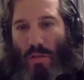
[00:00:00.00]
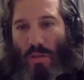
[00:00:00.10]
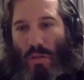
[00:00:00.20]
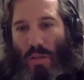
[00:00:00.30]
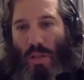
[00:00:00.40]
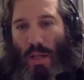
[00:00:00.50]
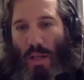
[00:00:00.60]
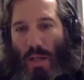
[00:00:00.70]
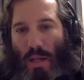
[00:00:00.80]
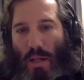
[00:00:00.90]
early
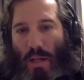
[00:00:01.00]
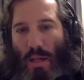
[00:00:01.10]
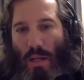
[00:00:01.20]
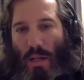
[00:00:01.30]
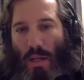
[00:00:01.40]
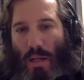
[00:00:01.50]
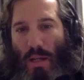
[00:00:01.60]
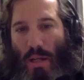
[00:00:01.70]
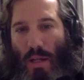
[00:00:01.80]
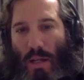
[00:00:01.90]
that when I
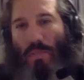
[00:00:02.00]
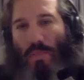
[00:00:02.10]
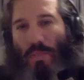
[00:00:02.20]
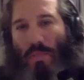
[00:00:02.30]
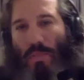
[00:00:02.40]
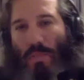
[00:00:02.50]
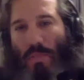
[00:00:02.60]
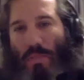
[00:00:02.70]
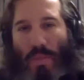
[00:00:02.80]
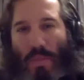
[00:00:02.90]
talk to people who
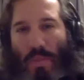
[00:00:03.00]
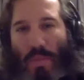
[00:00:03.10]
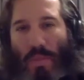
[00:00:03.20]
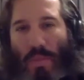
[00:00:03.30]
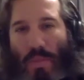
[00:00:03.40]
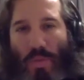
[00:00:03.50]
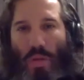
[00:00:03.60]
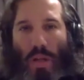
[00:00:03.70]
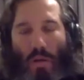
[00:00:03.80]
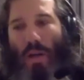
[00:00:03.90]
are like, oh, I only
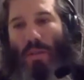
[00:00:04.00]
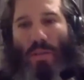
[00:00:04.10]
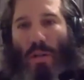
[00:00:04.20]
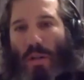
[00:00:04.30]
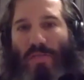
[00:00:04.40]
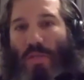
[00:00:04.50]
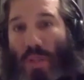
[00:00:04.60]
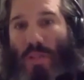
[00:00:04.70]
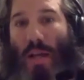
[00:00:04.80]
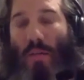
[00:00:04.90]
started a few months out,
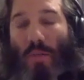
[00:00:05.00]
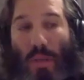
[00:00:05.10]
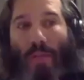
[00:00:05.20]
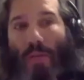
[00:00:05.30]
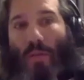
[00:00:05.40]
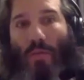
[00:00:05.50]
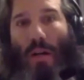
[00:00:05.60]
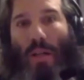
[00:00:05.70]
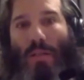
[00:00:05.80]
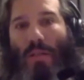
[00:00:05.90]
well, then I'm like, oh, wow,
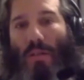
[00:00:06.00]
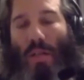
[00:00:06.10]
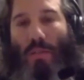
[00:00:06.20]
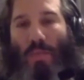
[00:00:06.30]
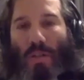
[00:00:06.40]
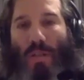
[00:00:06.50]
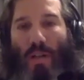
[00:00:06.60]
that's pretty tough.